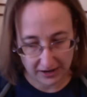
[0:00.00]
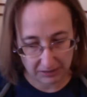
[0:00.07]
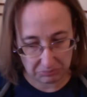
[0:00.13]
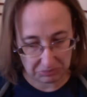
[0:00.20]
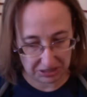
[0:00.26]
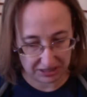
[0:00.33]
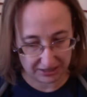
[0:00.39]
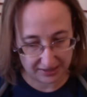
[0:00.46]
name
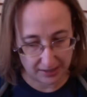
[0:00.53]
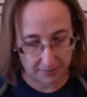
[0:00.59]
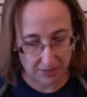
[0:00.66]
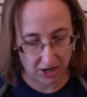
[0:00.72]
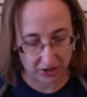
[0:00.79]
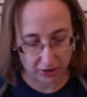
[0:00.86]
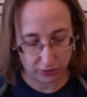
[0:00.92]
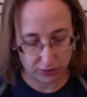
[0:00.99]
because I'm
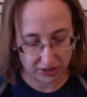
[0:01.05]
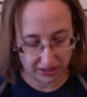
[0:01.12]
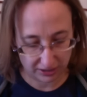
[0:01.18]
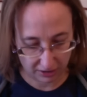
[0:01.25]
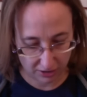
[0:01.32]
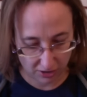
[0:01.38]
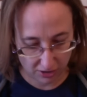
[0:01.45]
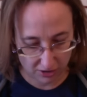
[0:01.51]
not using
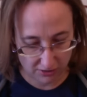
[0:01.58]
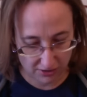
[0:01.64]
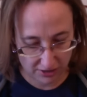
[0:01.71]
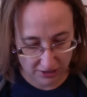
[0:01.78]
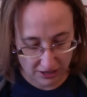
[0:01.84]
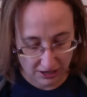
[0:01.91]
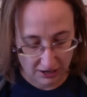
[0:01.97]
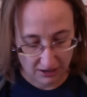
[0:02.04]
the yarn.
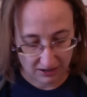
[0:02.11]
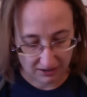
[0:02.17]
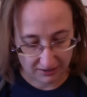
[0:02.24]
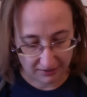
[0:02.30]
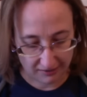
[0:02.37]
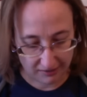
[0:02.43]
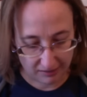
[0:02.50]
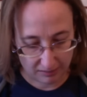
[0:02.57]

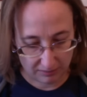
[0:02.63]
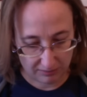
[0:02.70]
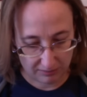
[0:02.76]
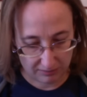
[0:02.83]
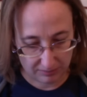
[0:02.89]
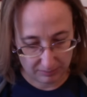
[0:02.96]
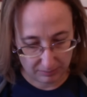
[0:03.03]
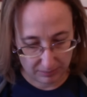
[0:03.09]

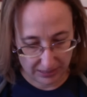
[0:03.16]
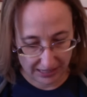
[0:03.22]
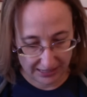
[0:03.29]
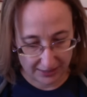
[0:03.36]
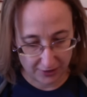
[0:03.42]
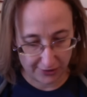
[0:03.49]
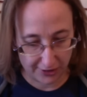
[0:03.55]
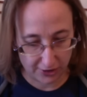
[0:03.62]
But I
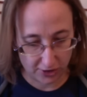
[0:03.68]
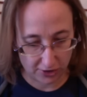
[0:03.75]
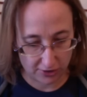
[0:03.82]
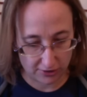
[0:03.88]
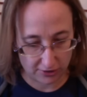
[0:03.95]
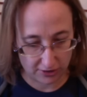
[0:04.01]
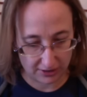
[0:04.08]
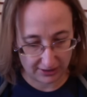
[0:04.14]
know the
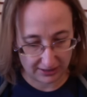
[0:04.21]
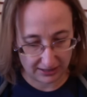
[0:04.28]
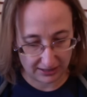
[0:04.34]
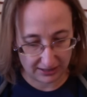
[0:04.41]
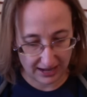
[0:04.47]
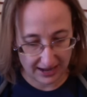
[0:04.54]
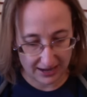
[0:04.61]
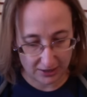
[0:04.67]
yarn,
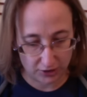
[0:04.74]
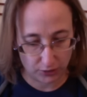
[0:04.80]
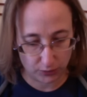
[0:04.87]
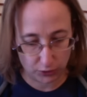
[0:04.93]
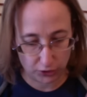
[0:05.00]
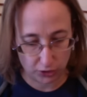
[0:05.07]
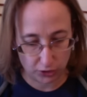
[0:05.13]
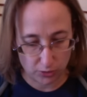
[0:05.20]
the
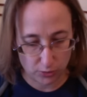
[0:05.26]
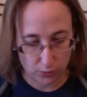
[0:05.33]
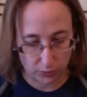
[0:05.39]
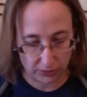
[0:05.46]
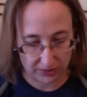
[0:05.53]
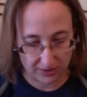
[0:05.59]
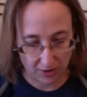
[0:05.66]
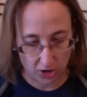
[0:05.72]
actual yarn
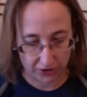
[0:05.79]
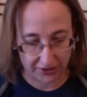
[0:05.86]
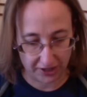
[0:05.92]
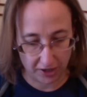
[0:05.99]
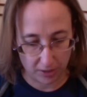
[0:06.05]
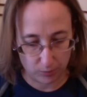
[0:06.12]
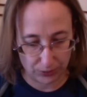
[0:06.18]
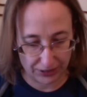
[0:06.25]
was called
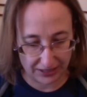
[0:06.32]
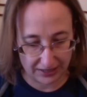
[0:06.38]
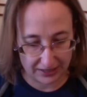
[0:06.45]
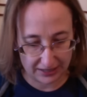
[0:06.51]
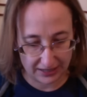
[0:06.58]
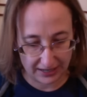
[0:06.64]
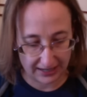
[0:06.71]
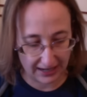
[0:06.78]

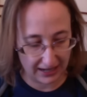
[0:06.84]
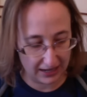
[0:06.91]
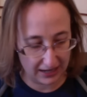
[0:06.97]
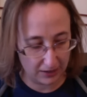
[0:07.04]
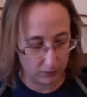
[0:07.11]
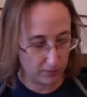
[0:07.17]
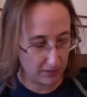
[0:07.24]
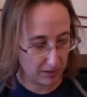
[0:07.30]
Cumbria, and I
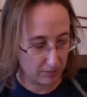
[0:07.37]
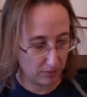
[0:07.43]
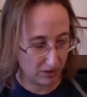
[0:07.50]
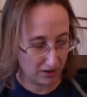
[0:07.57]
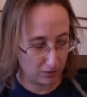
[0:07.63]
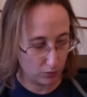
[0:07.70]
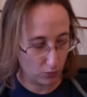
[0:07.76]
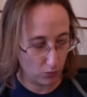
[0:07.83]
can't
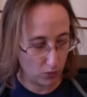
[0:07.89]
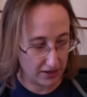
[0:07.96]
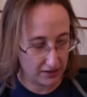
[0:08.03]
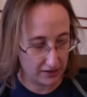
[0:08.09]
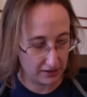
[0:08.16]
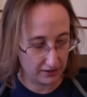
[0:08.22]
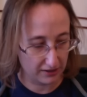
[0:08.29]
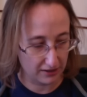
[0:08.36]
remember what
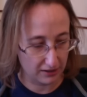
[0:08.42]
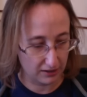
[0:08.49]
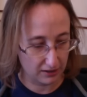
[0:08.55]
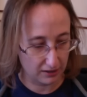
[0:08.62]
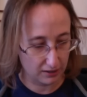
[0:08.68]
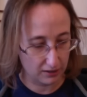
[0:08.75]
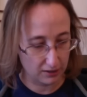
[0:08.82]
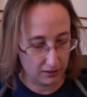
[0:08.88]

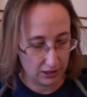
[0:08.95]
the...